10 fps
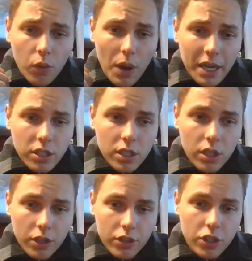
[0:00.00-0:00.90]
wages
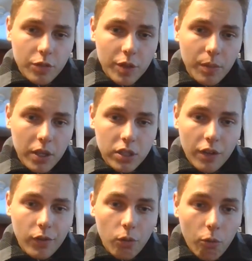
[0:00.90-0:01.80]
are determined based
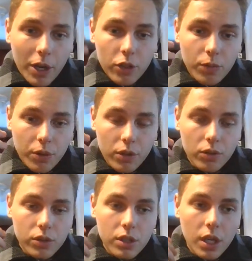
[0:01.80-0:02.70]
off what you
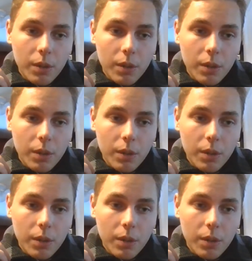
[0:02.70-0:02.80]
produce,